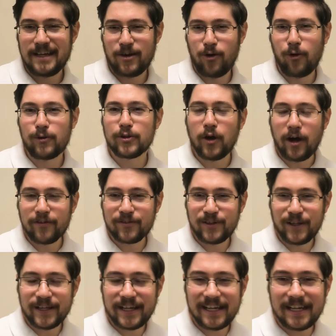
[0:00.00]
hold off
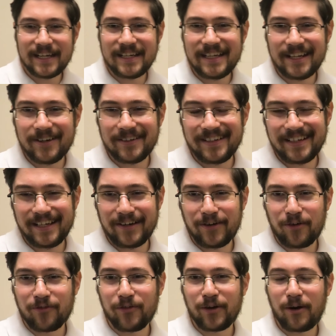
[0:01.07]
clicking and getting
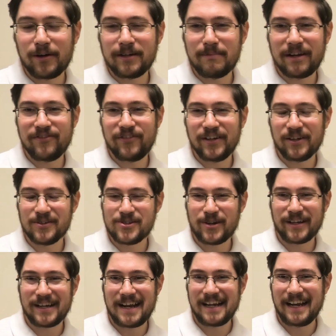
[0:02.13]
her foot onto my finger so I
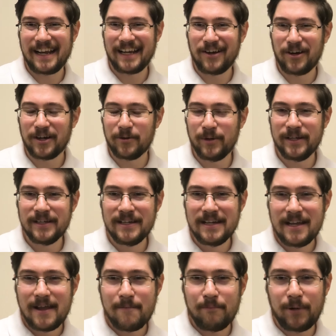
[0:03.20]
can kind of hang on to it,
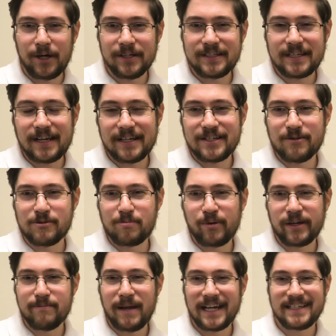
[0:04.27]
but she was
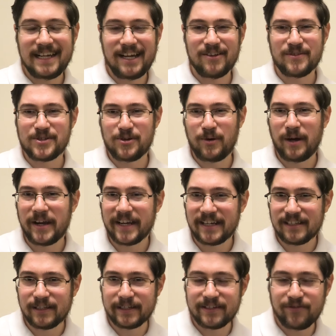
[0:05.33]
putting it back down, so I
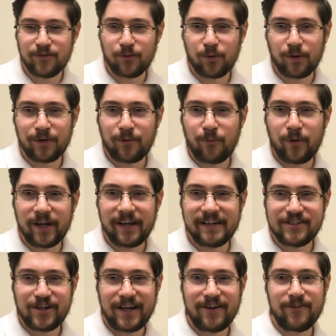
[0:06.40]
clicked for when
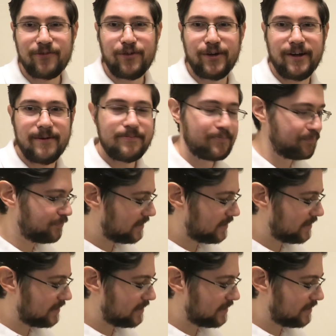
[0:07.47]
she had her foot up.